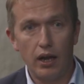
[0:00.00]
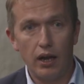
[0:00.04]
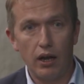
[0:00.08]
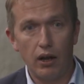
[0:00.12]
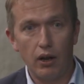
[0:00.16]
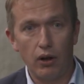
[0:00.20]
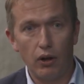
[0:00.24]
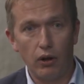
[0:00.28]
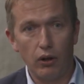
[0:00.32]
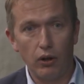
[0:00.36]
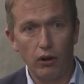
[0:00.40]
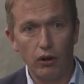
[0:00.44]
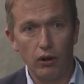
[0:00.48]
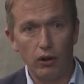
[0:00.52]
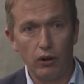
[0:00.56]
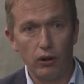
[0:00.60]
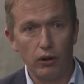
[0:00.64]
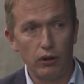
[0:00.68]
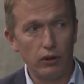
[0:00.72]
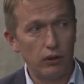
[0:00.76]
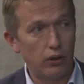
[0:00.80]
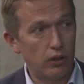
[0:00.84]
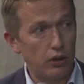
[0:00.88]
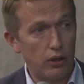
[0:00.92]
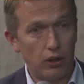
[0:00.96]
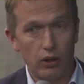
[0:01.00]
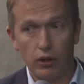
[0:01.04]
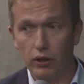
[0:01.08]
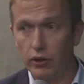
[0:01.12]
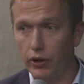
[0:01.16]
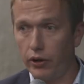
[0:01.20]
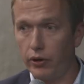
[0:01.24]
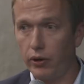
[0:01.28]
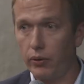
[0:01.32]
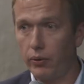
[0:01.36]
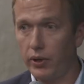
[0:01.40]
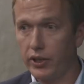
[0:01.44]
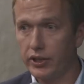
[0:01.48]
all
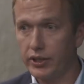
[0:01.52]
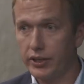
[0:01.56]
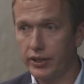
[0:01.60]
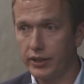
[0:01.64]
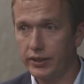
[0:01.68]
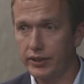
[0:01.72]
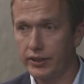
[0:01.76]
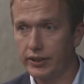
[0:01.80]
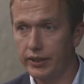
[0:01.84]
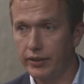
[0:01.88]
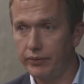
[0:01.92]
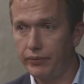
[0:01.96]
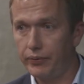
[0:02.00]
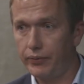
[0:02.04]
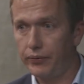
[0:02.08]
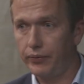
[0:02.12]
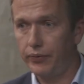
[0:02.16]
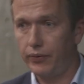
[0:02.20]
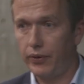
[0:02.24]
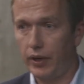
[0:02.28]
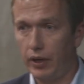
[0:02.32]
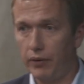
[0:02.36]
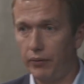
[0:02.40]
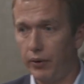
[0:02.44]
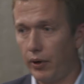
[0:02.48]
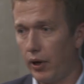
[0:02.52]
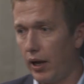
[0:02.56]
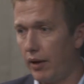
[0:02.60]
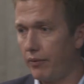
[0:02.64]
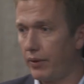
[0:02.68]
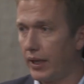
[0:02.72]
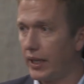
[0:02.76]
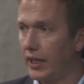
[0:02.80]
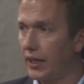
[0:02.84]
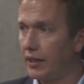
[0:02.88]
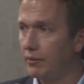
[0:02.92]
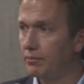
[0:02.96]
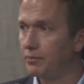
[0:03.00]
your questions if you have
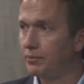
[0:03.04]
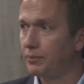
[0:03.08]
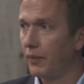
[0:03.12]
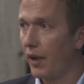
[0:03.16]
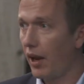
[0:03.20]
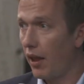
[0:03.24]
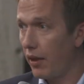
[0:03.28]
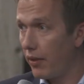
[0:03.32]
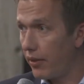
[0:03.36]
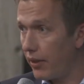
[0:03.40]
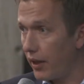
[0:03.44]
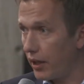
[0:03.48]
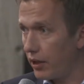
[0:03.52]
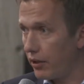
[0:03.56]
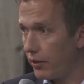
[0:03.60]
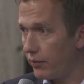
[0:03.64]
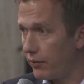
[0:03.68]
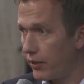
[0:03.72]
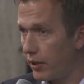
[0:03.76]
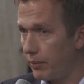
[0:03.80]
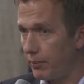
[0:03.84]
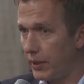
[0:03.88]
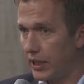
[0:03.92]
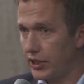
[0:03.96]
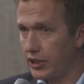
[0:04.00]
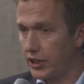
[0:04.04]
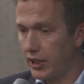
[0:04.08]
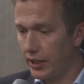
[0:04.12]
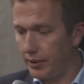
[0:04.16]
any. Thank you very much,